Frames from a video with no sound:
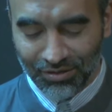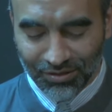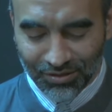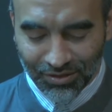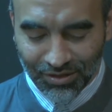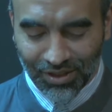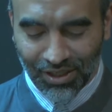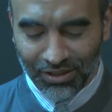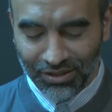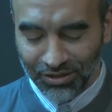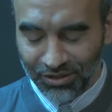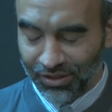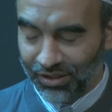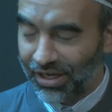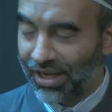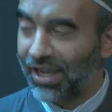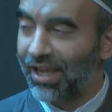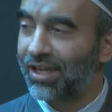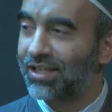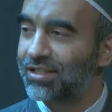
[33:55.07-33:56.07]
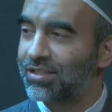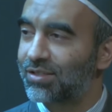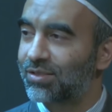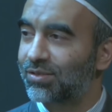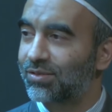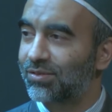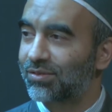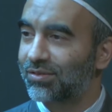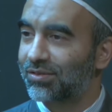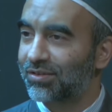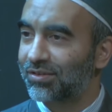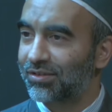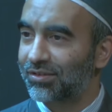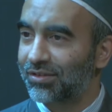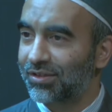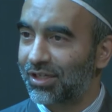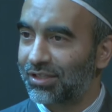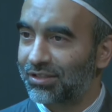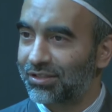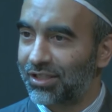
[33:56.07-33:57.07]
cut their hands
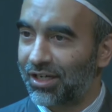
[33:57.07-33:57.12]
because